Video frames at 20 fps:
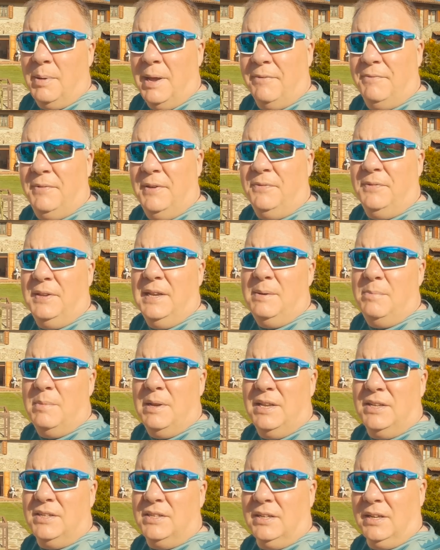about 15
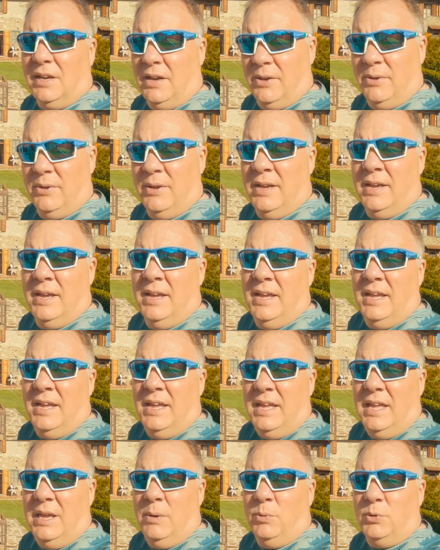minutes ago
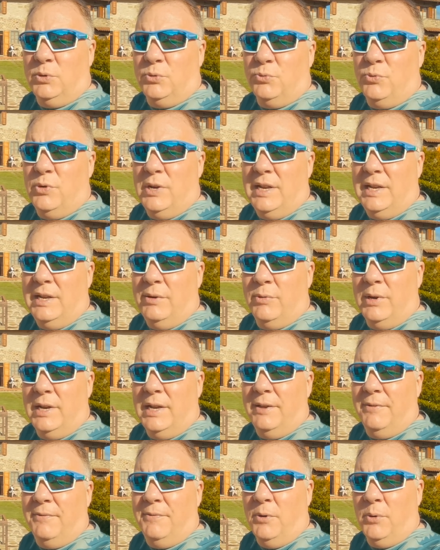it was really,
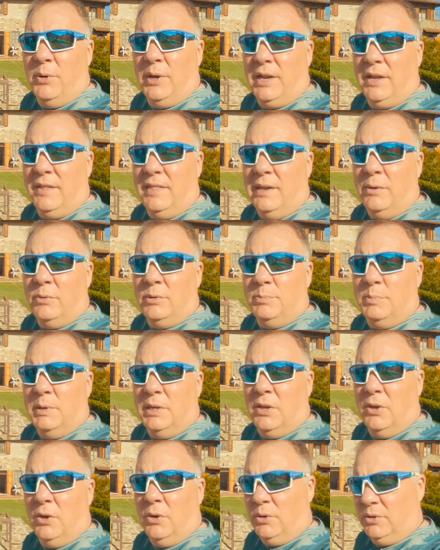really foggy, and that was
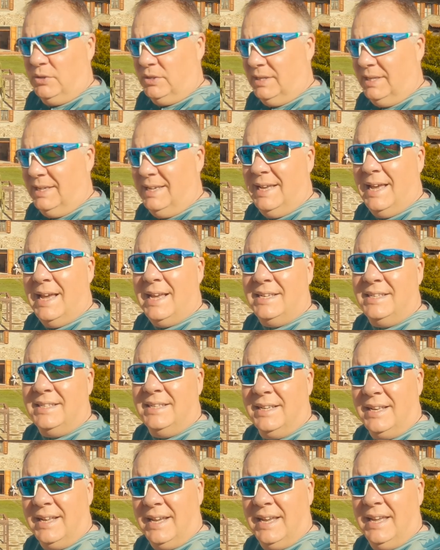because
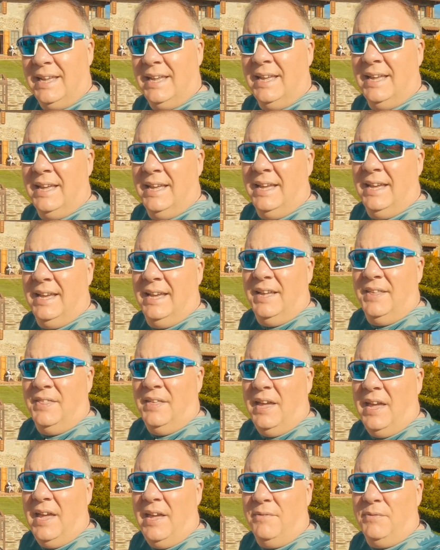yesterday
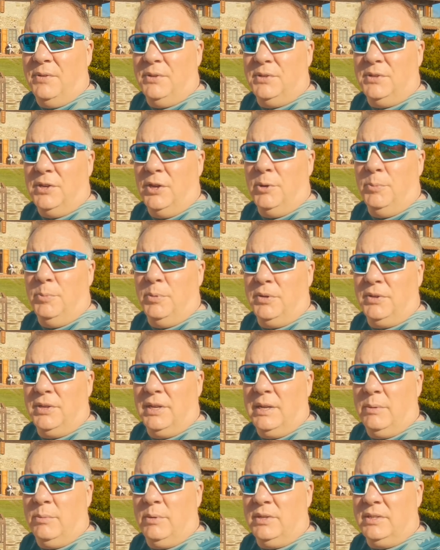the heavens opened
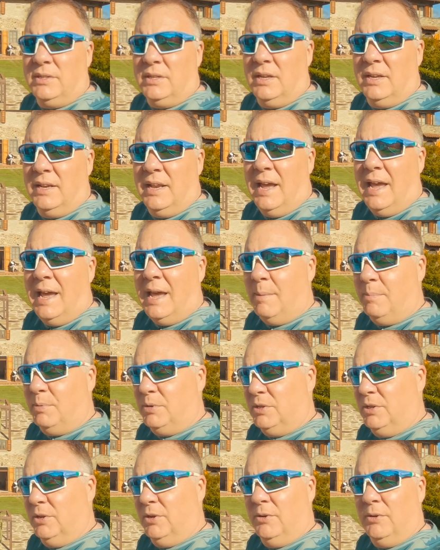and it was an
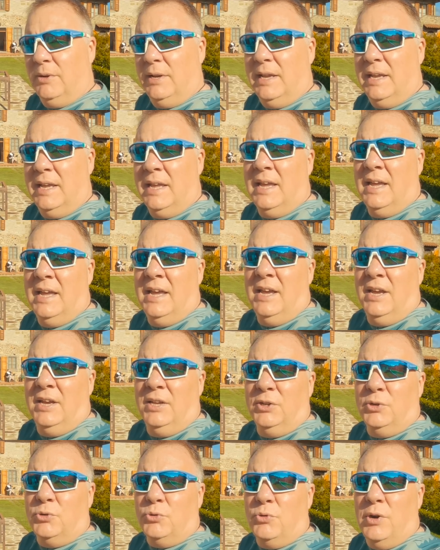absolutely
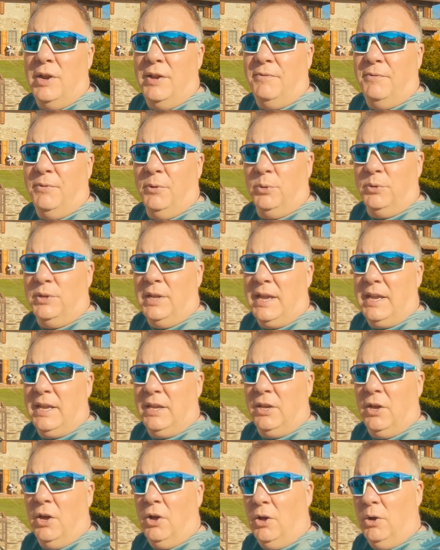dreadful
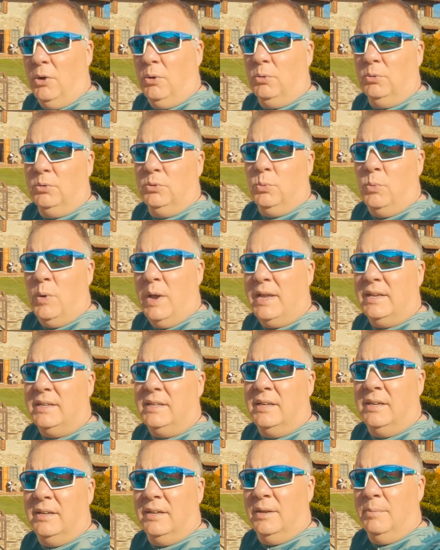day, cold,
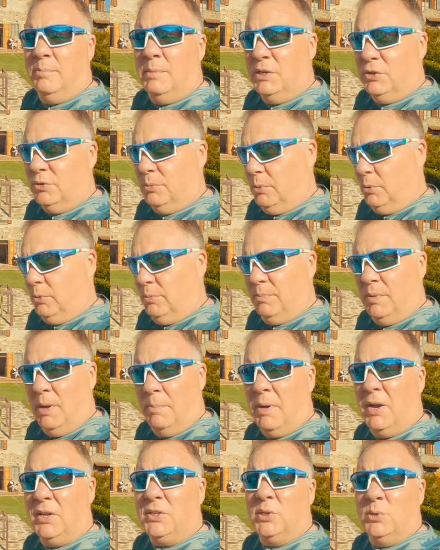wet and miserable.
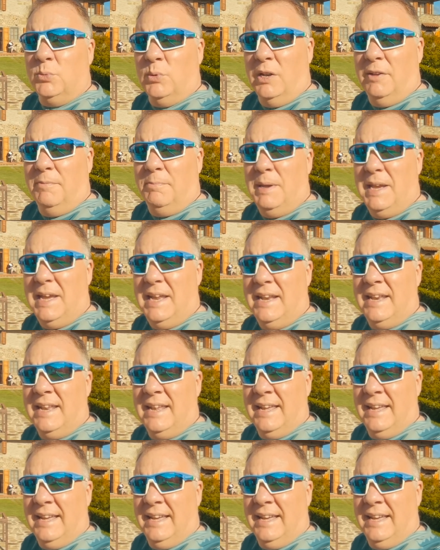I might as well have been